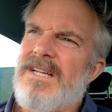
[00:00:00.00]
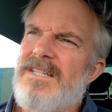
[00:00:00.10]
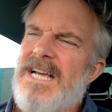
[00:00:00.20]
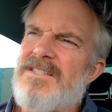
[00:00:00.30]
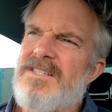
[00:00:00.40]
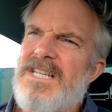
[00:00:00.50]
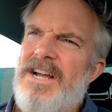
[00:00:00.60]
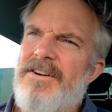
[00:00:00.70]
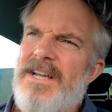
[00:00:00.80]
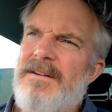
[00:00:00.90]

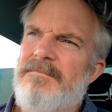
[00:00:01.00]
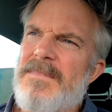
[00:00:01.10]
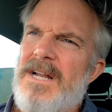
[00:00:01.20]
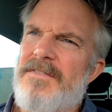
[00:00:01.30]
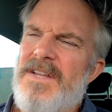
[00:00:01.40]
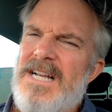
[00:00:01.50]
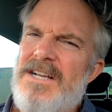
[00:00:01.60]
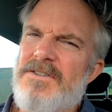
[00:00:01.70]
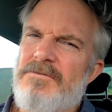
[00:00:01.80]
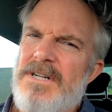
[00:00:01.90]
necessary. And I think
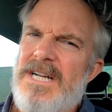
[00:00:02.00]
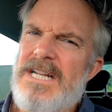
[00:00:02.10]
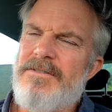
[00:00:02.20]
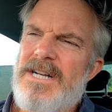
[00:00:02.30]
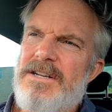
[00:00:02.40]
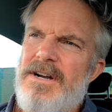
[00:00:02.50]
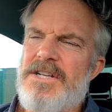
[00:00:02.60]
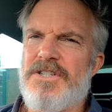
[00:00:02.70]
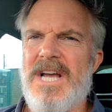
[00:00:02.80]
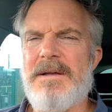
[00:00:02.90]
that is a really, really
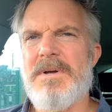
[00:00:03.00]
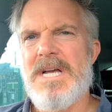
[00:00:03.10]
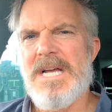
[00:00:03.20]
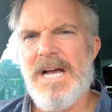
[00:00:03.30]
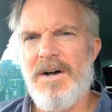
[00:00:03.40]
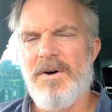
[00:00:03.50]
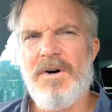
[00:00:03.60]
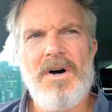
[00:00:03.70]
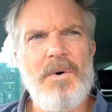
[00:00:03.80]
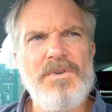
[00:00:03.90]
great shame.
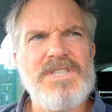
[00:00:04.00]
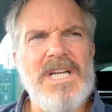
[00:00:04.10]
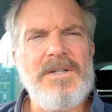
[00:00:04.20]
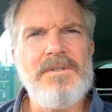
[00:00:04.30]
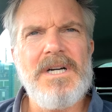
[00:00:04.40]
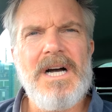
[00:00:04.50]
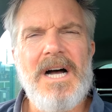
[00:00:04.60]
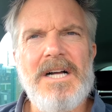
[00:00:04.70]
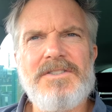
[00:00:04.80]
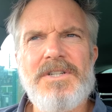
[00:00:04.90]
Also,
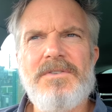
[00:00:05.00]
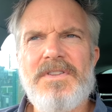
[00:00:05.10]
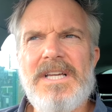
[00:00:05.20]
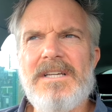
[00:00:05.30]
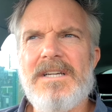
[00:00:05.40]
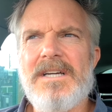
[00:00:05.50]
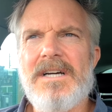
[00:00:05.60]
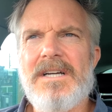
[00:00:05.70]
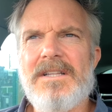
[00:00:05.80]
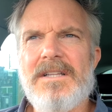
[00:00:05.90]
I do think,
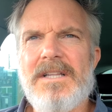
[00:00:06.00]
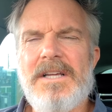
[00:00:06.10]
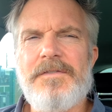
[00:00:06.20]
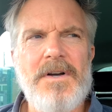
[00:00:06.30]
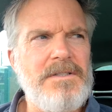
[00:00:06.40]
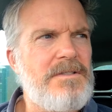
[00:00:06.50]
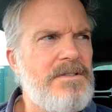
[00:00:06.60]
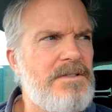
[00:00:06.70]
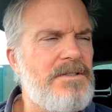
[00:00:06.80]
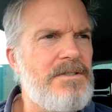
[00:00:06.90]
if I
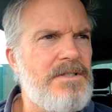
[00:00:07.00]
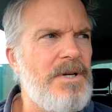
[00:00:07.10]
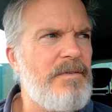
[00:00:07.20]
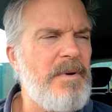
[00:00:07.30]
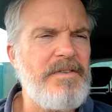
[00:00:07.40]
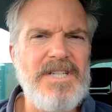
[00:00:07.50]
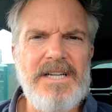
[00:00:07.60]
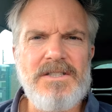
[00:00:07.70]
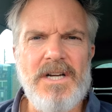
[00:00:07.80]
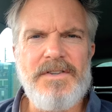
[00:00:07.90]
do have a bit of a
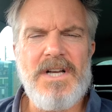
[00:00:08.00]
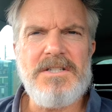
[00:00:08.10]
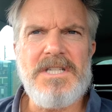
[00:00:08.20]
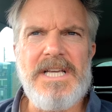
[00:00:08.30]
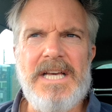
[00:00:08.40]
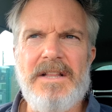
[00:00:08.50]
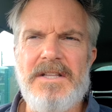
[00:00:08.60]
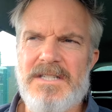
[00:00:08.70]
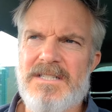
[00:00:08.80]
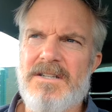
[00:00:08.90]
dig at diversity here, that
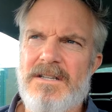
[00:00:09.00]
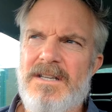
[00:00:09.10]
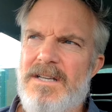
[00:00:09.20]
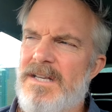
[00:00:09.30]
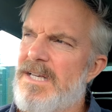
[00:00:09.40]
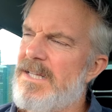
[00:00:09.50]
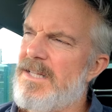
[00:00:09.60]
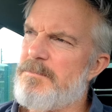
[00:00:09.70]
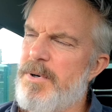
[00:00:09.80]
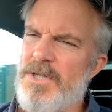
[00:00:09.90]

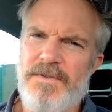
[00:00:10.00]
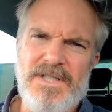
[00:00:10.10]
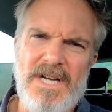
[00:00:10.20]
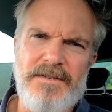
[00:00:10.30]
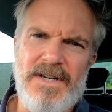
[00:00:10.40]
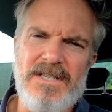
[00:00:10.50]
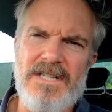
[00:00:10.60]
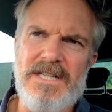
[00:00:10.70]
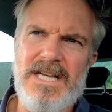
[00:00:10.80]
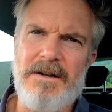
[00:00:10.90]
this push for
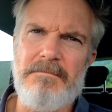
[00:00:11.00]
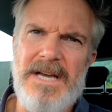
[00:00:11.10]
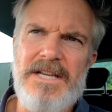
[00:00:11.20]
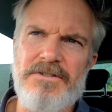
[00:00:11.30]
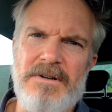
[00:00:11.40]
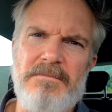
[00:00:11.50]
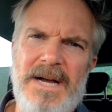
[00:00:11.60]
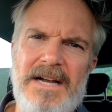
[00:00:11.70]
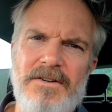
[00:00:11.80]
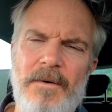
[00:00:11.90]
diversity has had a major
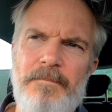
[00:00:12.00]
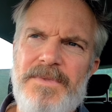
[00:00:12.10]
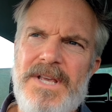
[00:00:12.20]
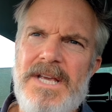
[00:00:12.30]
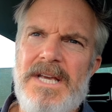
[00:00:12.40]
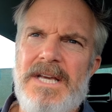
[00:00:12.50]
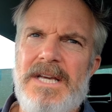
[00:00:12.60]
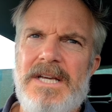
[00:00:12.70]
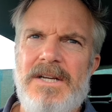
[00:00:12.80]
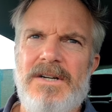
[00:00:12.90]
impact on
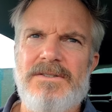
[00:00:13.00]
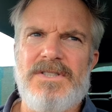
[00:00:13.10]
on